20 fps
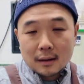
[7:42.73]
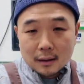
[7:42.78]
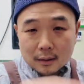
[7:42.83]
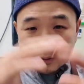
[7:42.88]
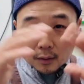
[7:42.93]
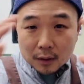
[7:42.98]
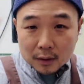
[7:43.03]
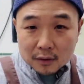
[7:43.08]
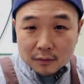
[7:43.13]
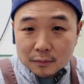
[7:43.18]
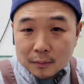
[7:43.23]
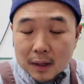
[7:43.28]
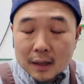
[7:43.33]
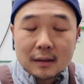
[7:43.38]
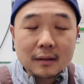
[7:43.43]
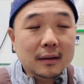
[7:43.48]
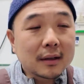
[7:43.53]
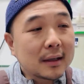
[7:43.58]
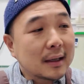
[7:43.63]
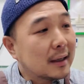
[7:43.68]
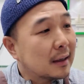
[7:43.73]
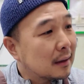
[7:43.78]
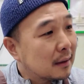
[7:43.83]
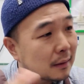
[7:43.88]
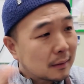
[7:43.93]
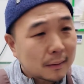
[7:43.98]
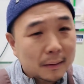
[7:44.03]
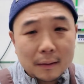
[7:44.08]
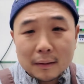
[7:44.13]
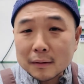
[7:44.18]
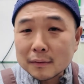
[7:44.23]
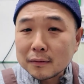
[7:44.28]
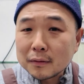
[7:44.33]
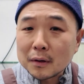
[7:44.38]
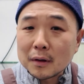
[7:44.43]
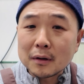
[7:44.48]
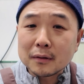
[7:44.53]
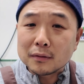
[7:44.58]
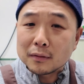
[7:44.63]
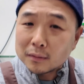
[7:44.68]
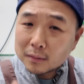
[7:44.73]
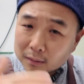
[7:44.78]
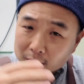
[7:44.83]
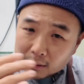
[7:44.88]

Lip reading: A lot of makgeolli, a lot of love,